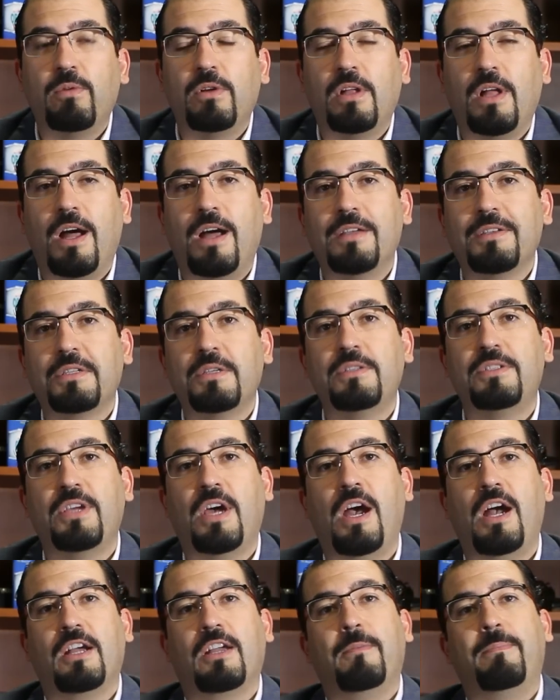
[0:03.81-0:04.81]
We'll also
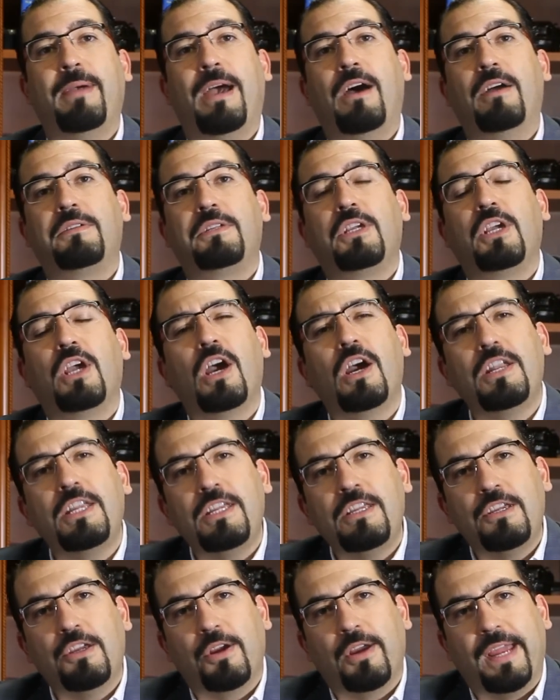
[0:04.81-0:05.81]
talk about
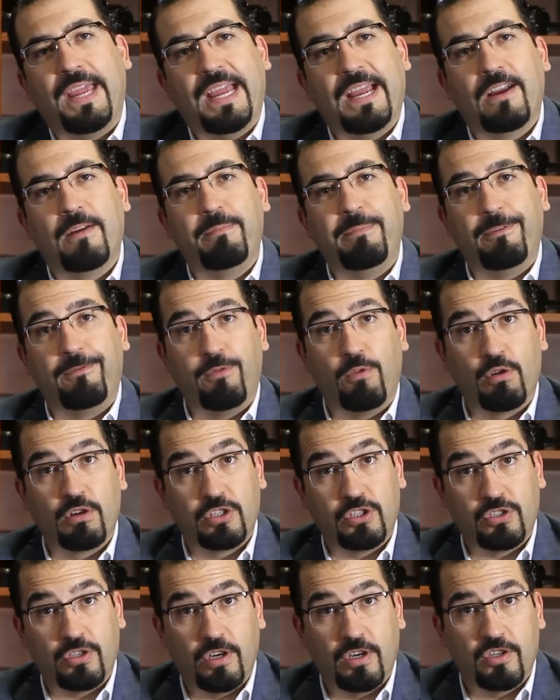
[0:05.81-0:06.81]
cutting your hair before
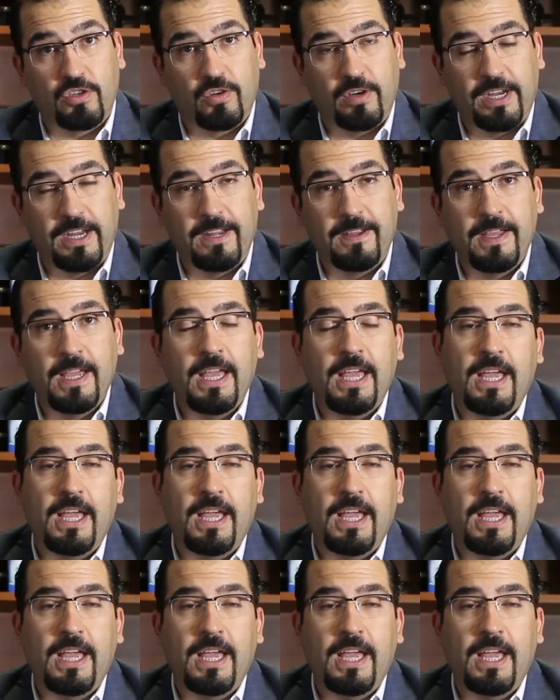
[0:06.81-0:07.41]
surgery.